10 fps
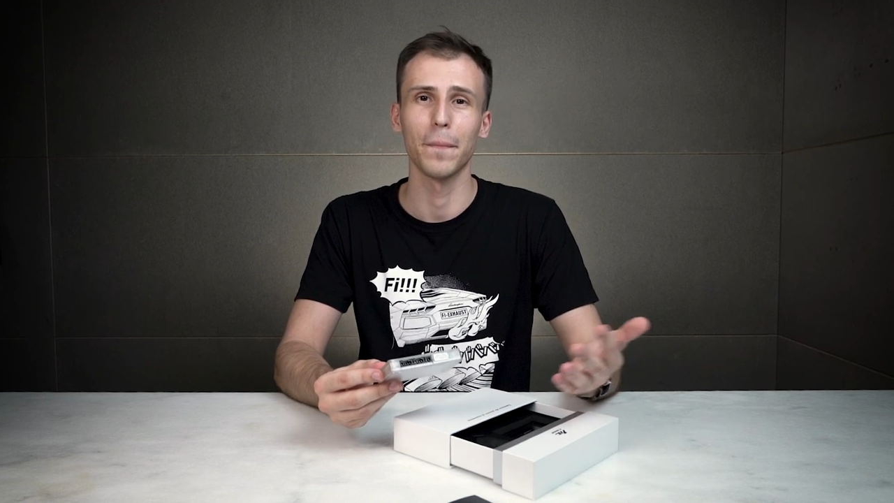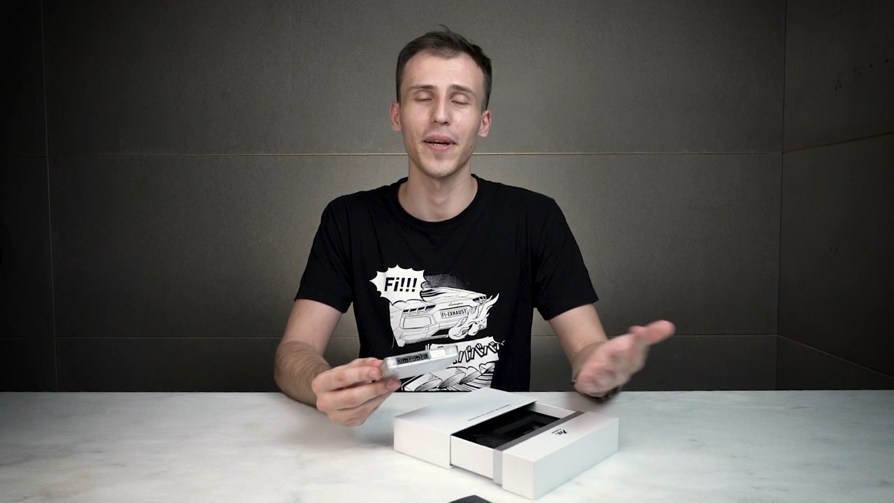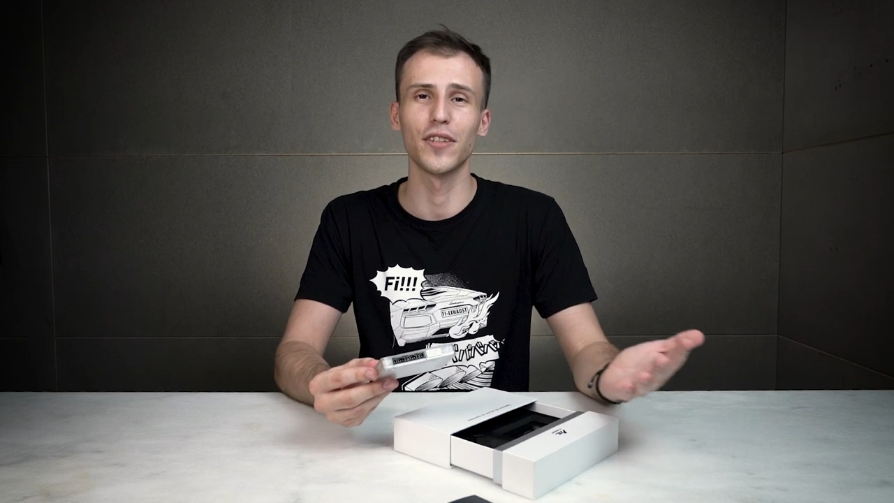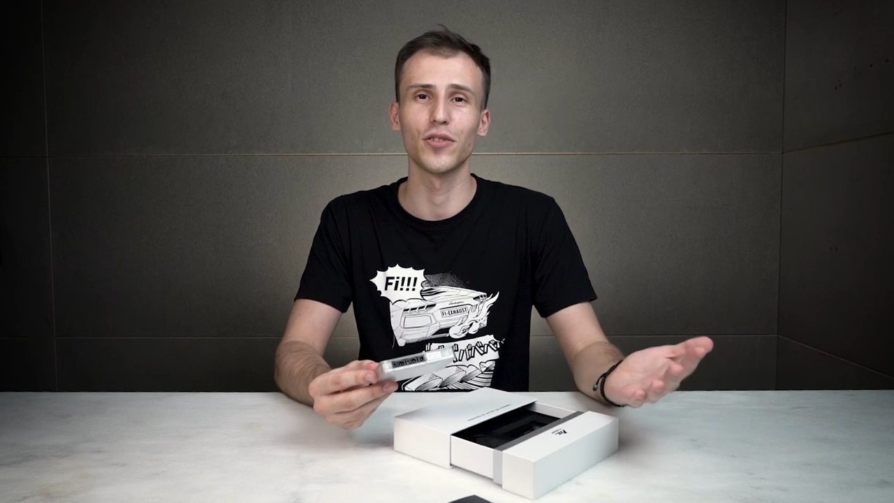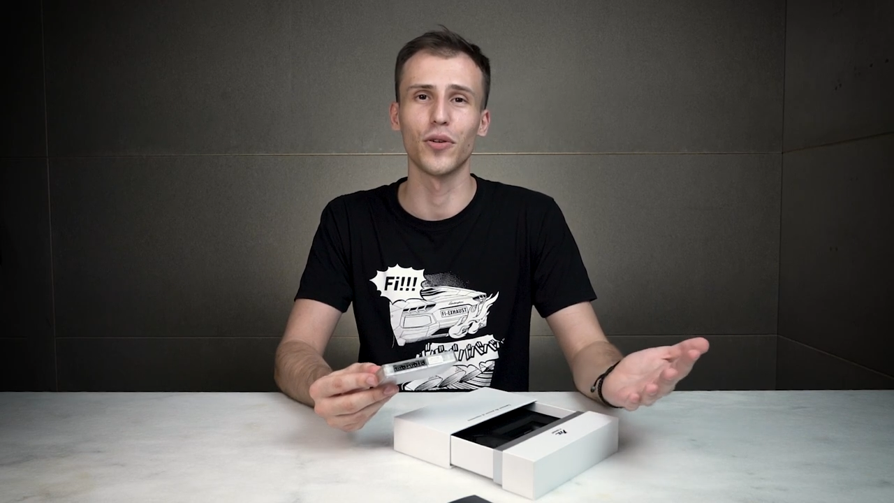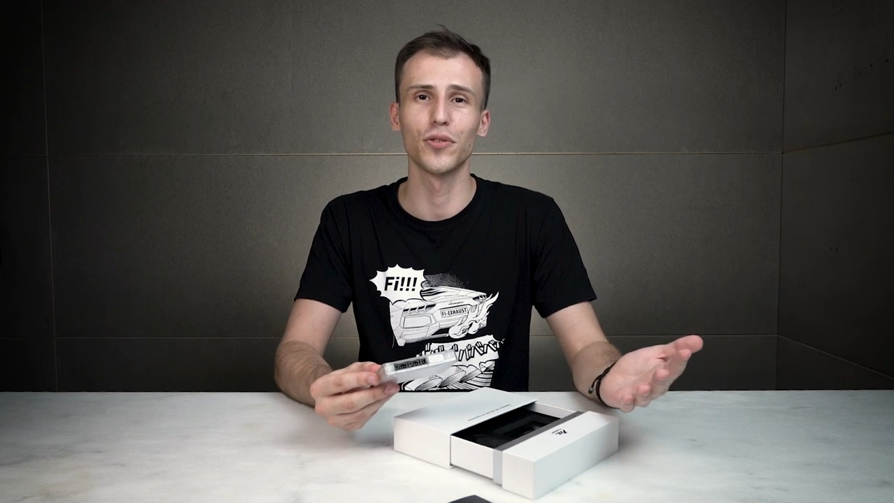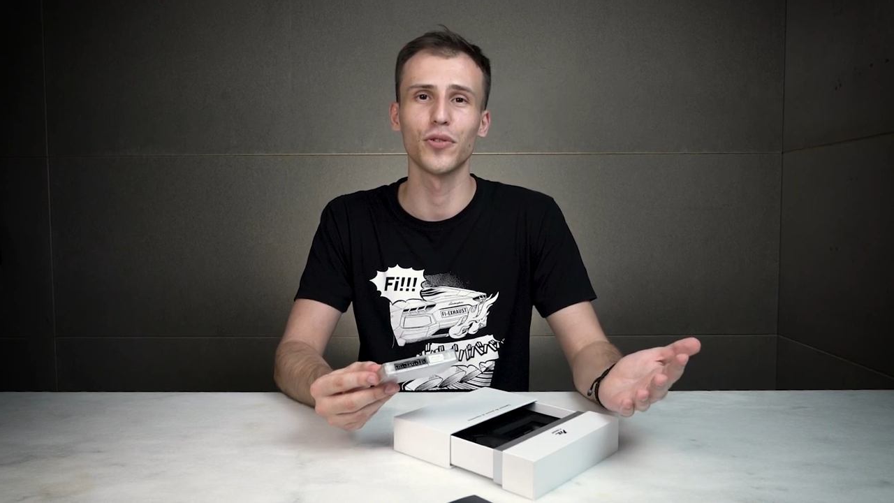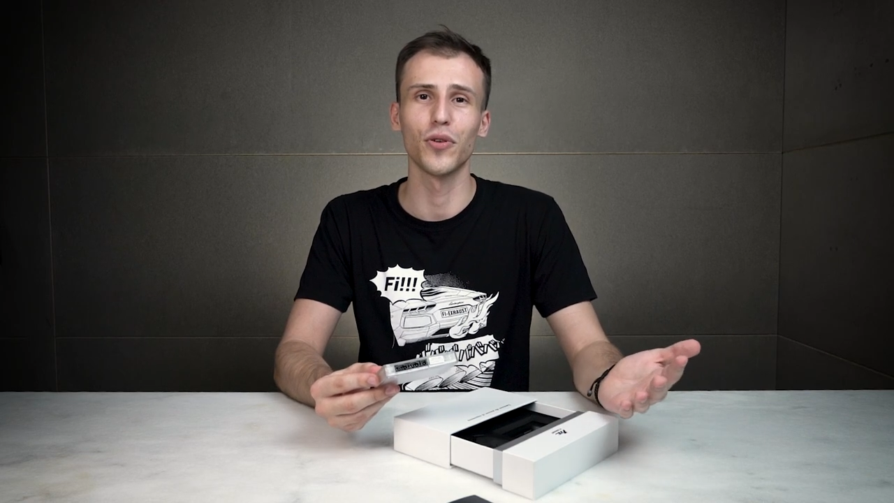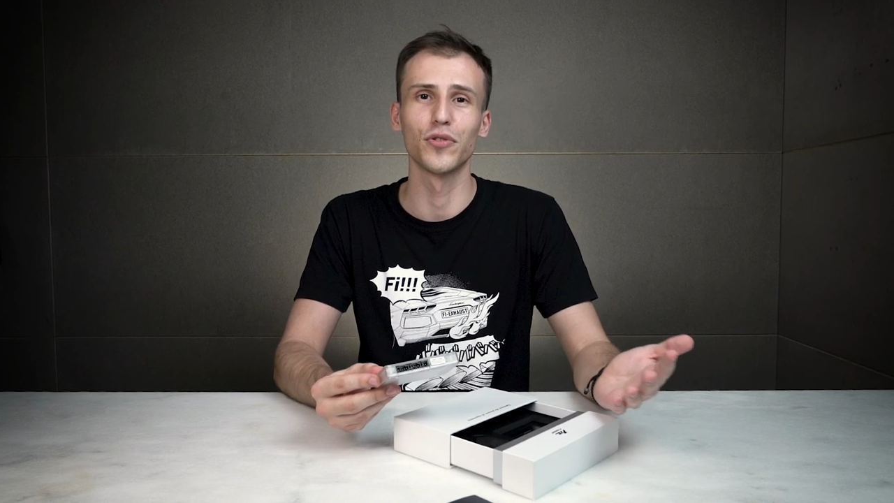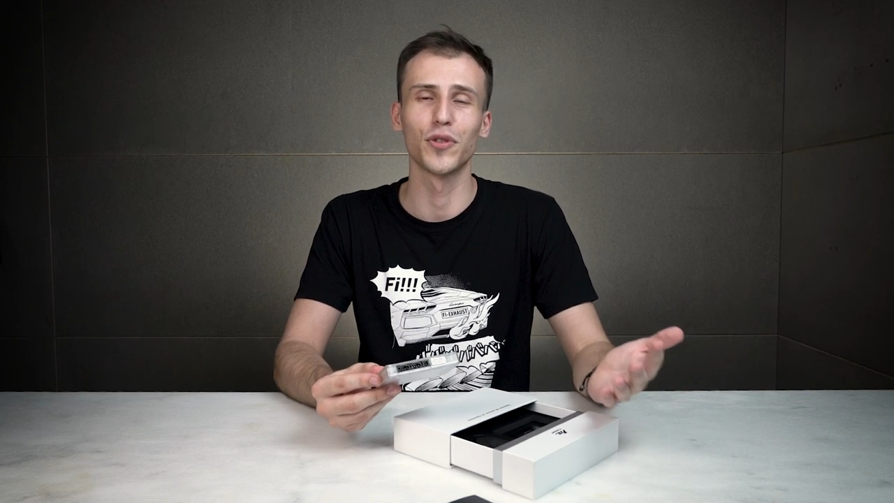It's
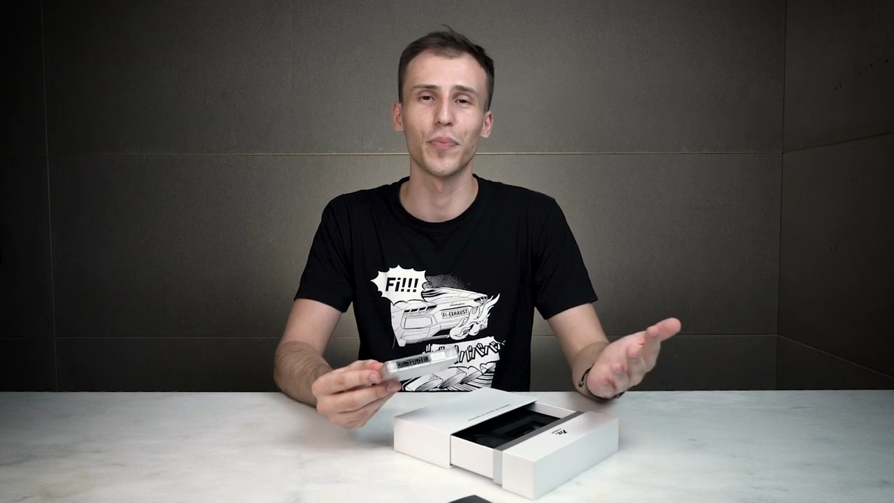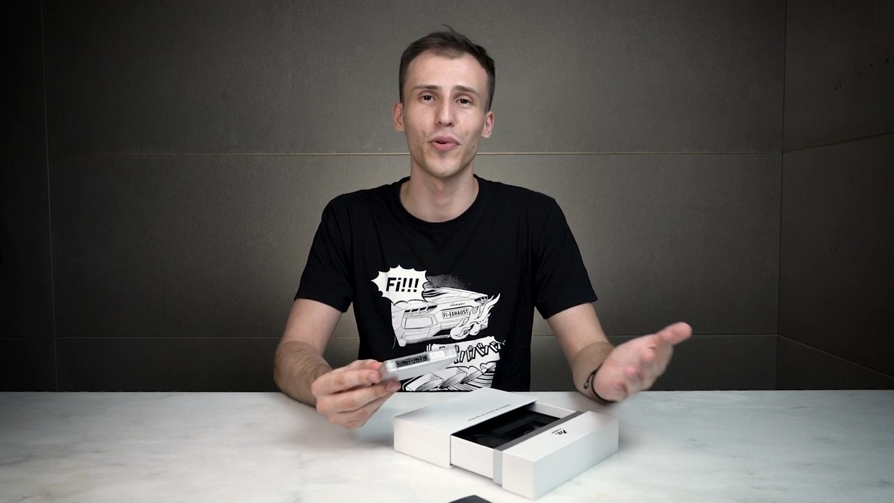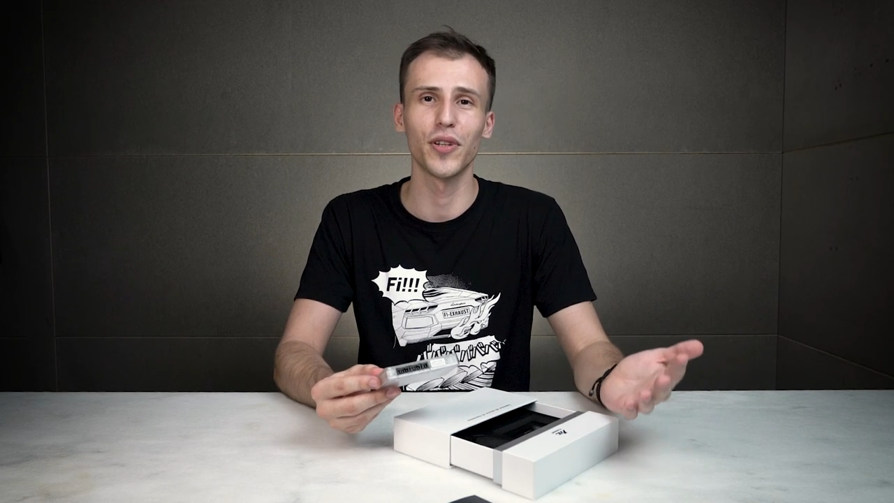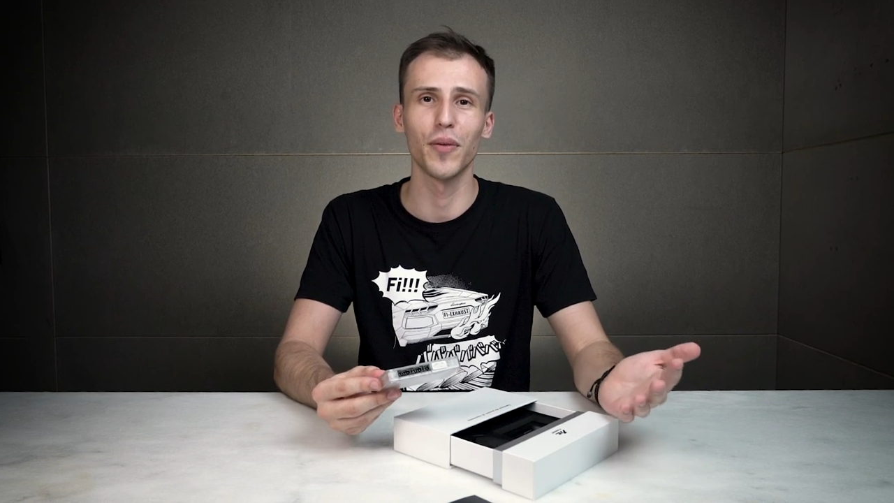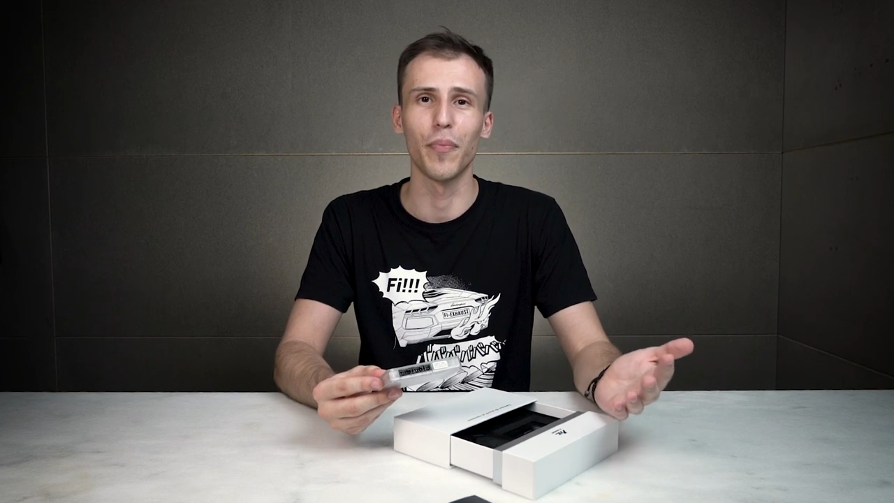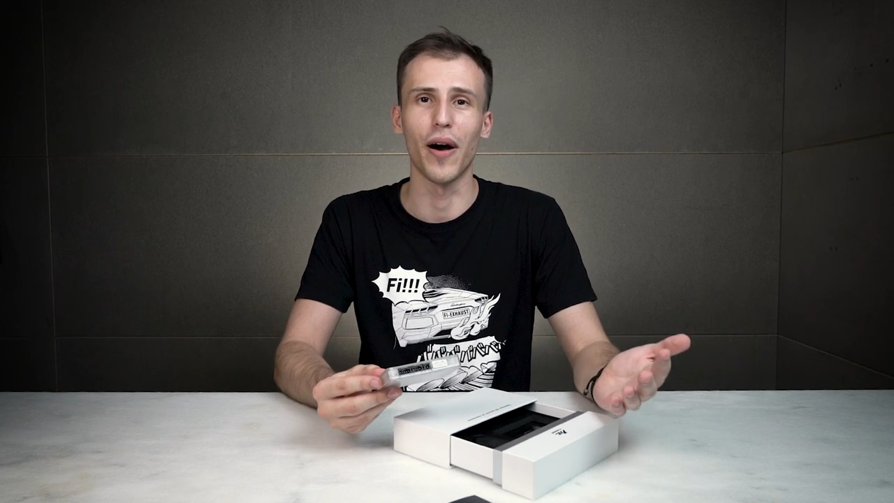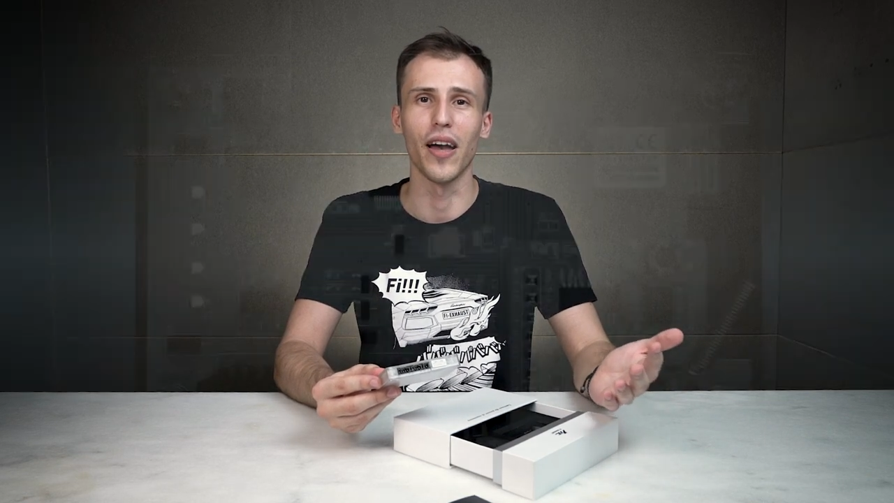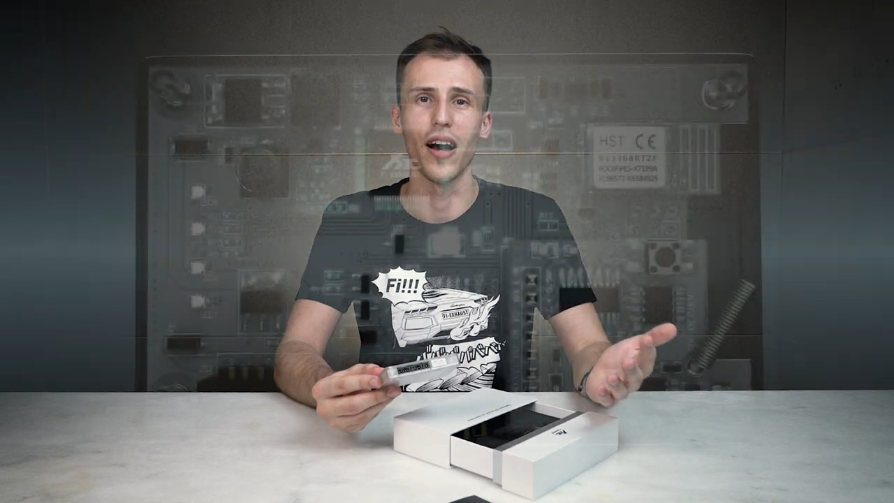also supported by